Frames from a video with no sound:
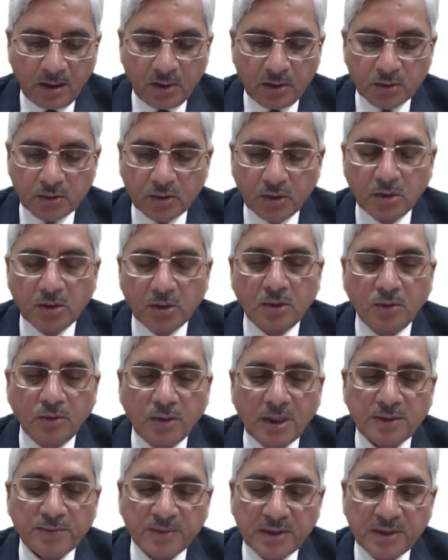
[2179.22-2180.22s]
So
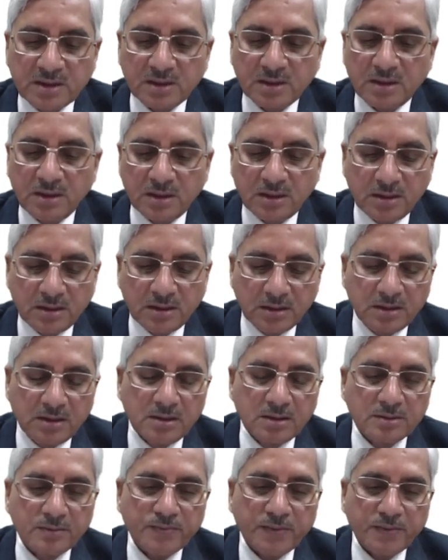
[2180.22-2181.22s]
what we see
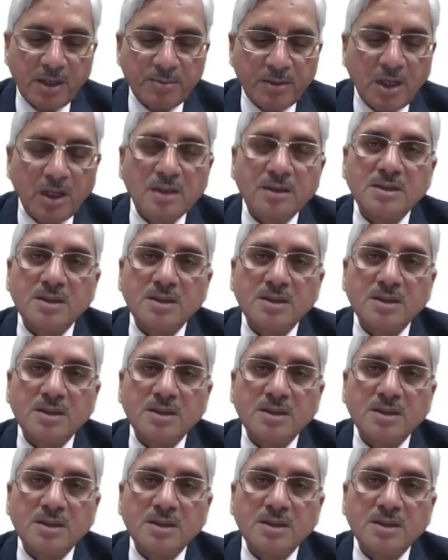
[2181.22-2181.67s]
is from all